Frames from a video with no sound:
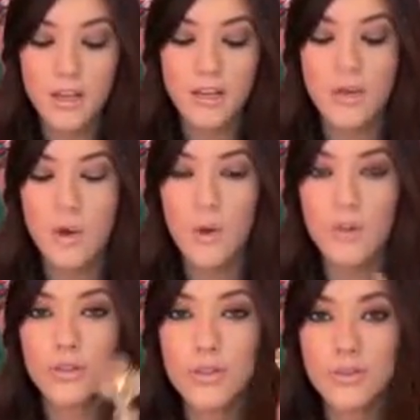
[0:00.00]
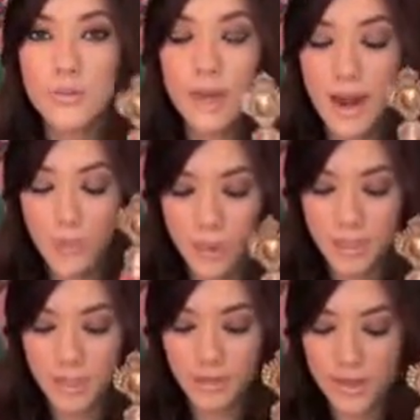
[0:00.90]
so this is what I
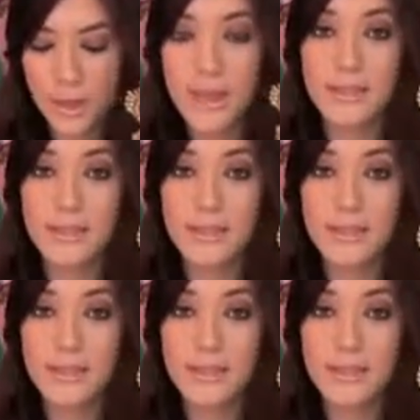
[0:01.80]
was using